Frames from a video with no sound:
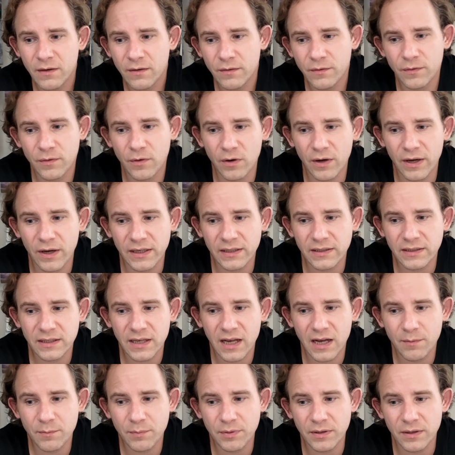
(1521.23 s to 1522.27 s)
For
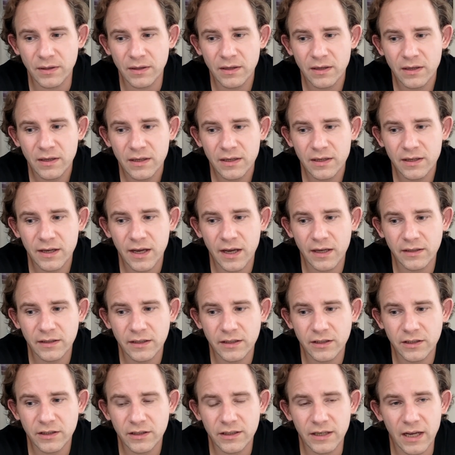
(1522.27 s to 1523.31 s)
example,
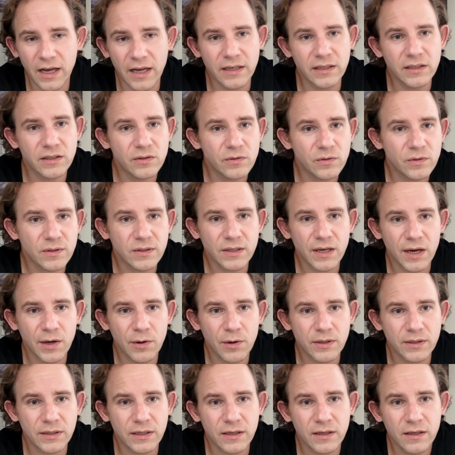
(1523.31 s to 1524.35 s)
Kenichi Endo's
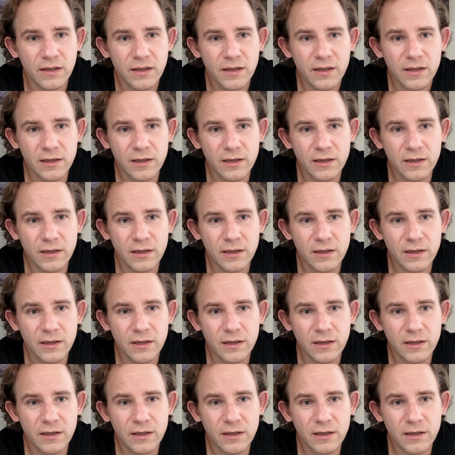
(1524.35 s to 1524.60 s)
character,